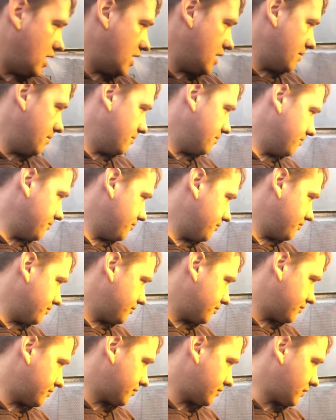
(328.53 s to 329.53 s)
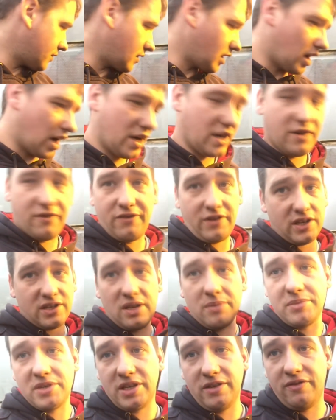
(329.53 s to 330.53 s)
Um, I need to
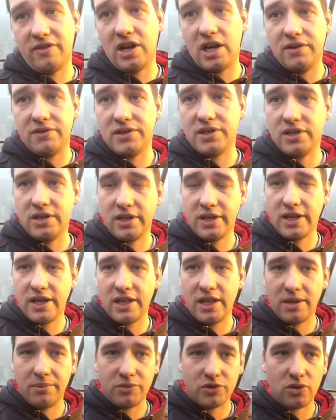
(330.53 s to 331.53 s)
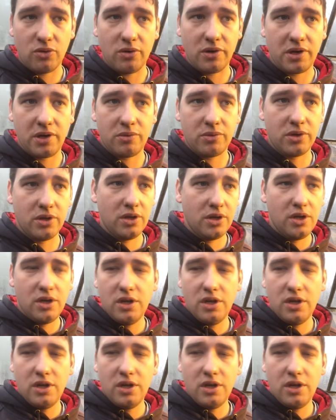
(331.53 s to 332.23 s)
fix MT5s and get them sorted out